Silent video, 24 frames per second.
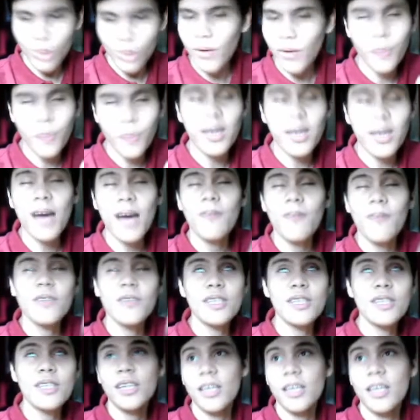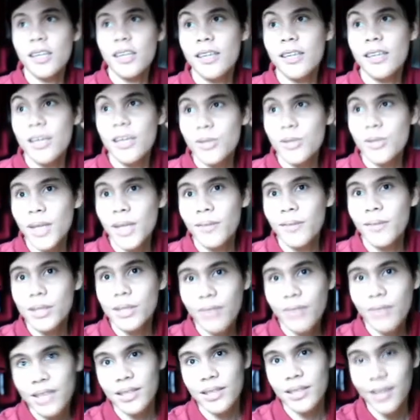far, we haven't seen anything that travels
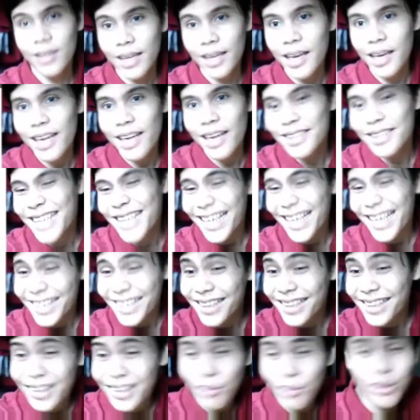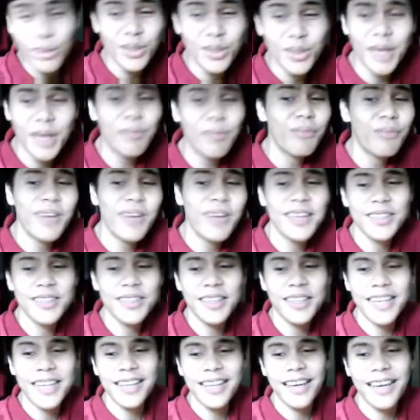faster than light. Technically, if you travel faster
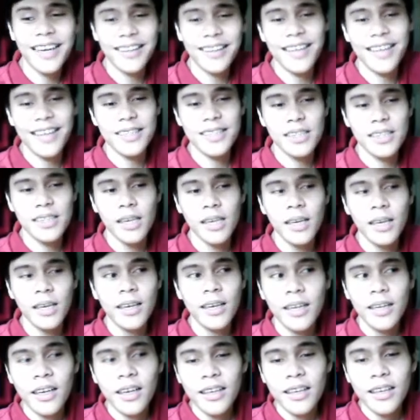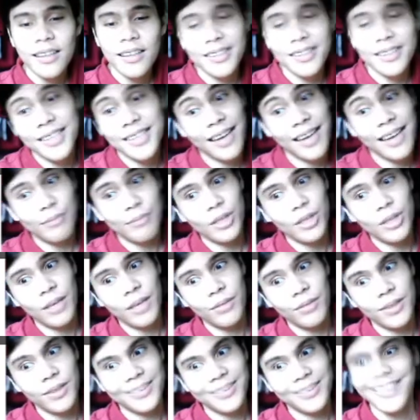than light, that's time
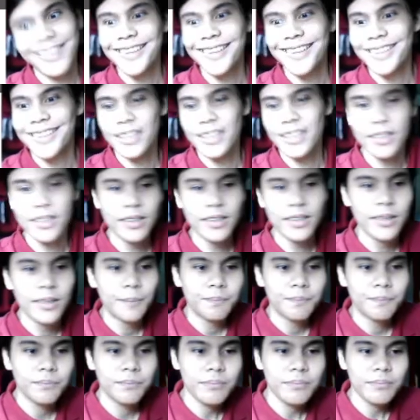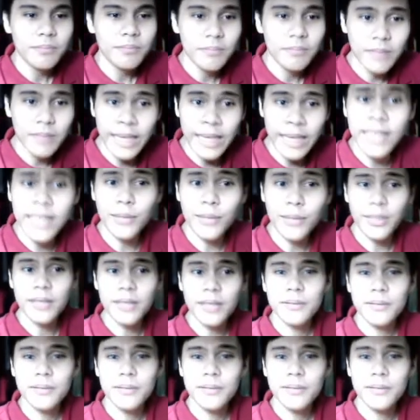travel. Anyway,